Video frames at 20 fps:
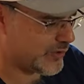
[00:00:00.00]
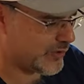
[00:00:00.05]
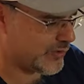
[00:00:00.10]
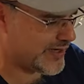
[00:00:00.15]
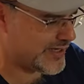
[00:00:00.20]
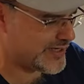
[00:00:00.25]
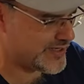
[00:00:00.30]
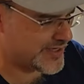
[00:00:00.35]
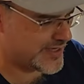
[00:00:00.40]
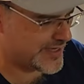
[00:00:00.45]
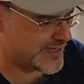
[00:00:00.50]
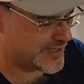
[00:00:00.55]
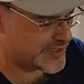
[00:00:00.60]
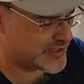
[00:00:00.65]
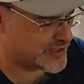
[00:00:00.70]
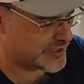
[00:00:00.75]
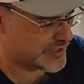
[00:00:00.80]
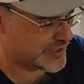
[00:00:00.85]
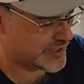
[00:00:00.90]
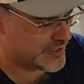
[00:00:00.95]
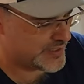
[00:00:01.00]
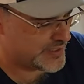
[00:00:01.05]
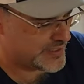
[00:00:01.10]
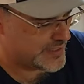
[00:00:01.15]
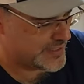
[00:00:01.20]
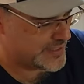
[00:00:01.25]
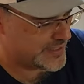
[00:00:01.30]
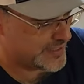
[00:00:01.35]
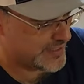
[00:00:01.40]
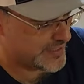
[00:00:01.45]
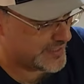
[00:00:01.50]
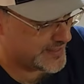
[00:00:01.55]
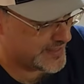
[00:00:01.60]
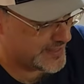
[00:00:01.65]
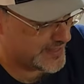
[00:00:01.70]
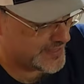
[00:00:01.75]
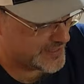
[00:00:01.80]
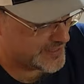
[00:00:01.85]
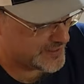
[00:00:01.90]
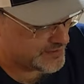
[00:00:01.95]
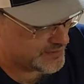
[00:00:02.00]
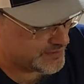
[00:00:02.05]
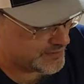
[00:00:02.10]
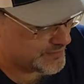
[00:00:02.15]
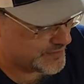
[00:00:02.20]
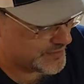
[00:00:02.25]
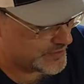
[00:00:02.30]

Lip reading: a resin actually. And then you've